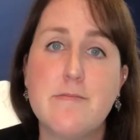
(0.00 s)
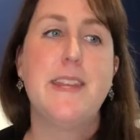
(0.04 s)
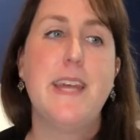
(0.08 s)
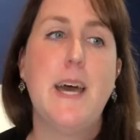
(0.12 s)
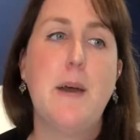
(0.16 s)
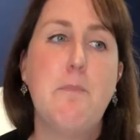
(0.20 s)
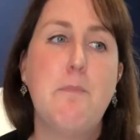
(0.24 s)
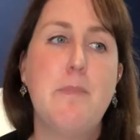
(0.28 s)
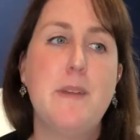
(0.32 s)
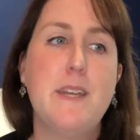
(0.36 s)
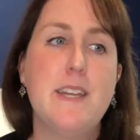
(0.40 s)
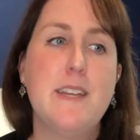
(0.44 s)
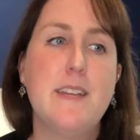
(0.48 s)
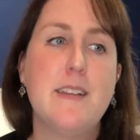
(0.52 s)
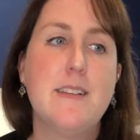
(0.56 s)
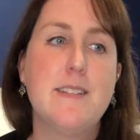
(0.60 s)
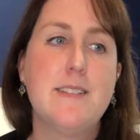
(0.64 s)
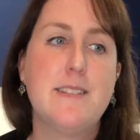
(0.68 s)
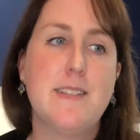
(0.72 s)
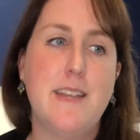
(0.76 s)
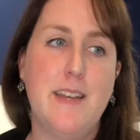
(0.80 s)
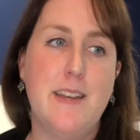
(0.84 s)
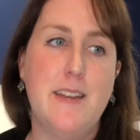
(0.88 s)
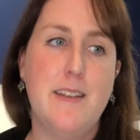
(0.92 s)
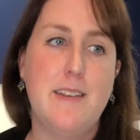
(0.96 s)
That being
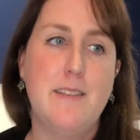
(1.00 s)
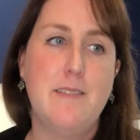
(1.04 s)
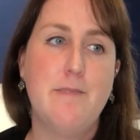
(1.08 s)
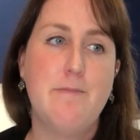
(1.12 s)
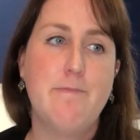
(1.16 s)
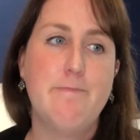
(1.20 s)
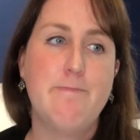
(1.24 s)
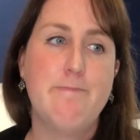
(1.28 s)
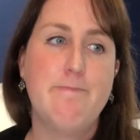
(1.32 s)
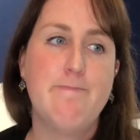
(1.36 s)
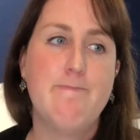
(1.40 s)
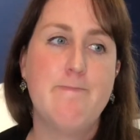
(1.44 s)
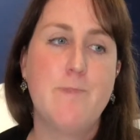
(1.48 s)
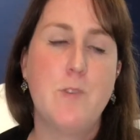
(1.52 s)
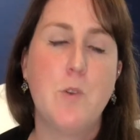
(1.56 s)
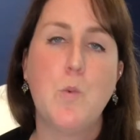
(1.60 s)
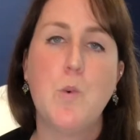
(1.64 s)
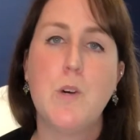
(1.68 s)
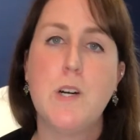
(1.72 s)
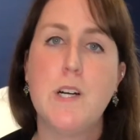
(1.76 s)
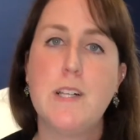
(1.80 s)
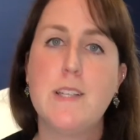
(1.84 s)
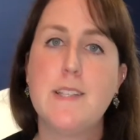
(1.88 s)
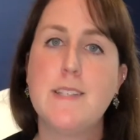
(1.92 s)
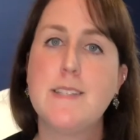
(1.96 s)
said, the
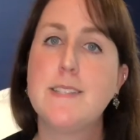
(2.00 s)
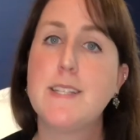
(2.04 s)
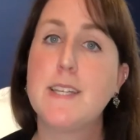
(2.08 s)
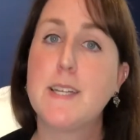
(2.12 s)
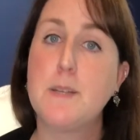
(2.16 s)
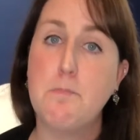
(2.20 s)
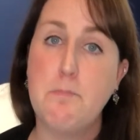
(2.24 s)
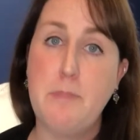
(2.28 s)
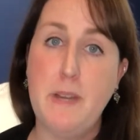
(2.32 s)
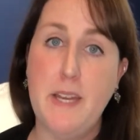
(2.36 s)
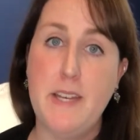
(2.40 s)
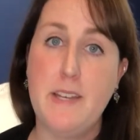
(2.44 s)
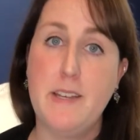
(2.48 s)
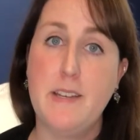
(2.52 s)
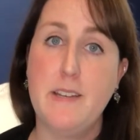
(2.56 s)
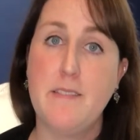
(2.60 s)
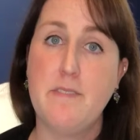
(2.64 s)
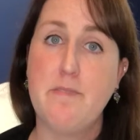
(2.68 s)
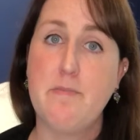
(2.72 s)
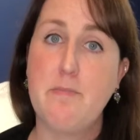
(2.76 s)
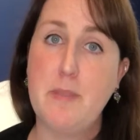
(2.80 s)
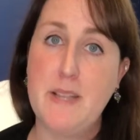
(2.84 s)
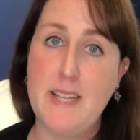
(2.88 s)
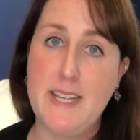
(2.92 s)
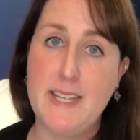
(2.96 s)
world is a
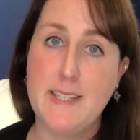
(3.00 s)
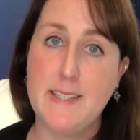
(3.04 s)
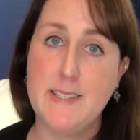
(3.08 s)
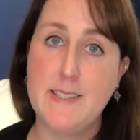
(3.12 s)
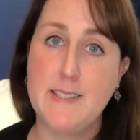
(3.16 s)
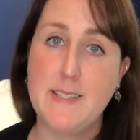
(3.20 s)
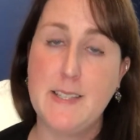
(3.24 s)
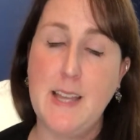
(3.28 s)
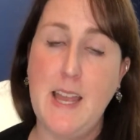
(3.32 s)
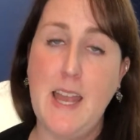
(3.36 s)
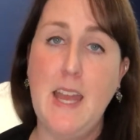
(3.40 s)
competitive place